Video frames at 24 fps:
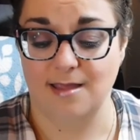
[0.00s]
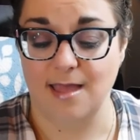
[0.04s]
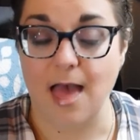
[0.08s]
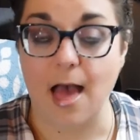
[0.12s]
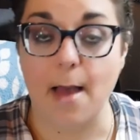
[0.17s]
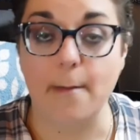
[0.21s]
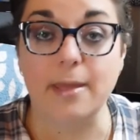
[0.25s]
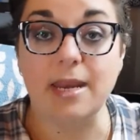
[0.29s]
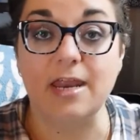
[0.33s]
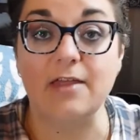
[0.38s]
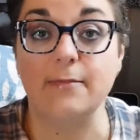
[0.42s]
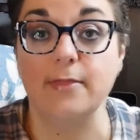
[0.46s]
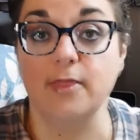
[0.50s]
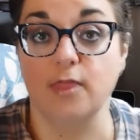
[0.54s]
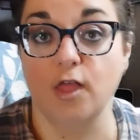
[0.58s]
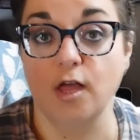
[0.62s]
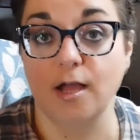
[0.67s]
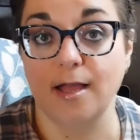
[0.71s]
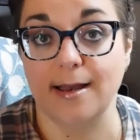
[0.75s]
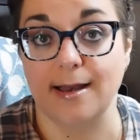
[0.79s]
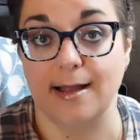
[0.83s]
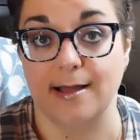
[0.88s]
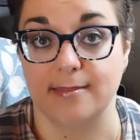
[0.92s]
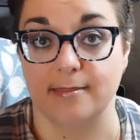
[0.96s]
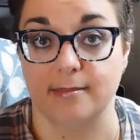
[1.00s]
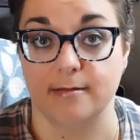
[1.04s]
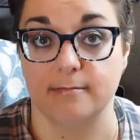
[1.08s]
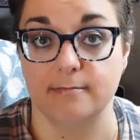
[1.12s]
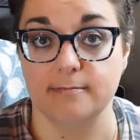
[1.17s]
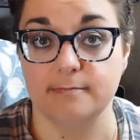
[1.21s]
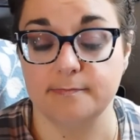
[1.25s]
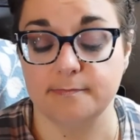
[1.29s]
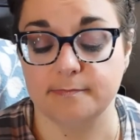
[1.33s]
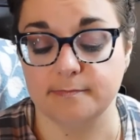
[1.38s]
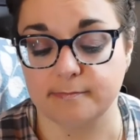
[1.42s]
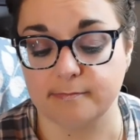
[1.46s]
I mean, I've been looking at them,
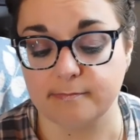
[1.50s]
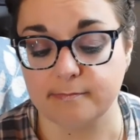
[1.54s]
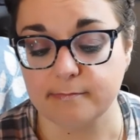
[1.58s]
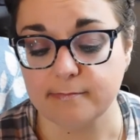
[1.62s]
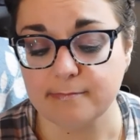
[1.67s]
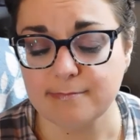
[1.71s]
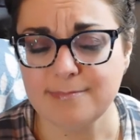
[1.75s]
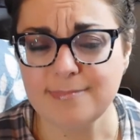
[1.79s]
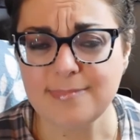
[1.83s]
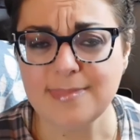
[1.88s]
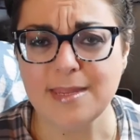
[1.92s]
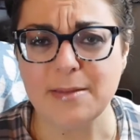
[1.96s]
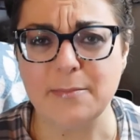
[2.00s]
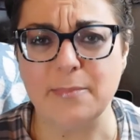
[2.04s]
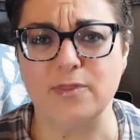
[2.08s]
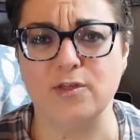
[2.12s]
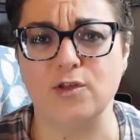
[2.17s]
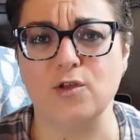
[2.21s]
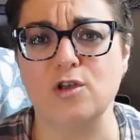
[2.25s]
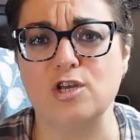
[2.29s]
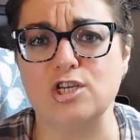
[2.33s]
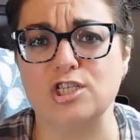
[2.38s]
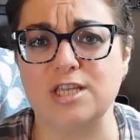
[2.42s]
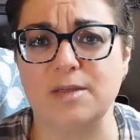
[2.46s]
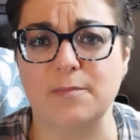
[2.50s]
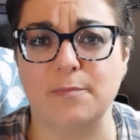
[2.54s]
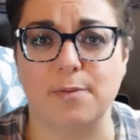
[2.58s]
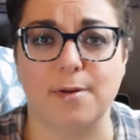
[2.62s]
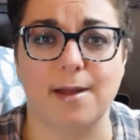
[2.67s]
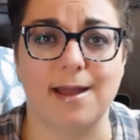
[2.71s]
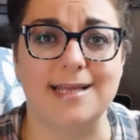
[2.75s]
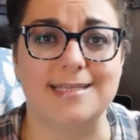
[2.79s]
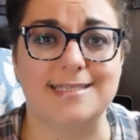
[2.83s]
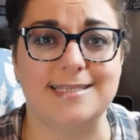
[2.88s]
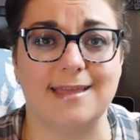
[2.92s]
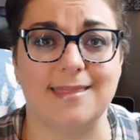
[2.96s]
but they're usually
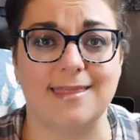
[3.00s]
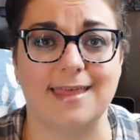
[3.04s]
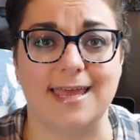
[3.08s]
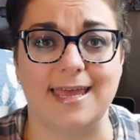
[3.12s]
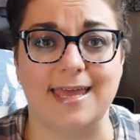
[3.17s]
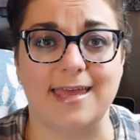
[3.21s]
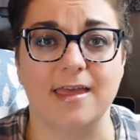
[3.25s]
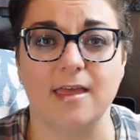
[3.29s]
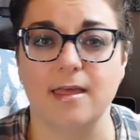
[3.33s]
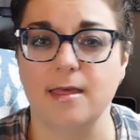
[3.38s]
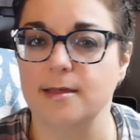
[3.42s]
priced at like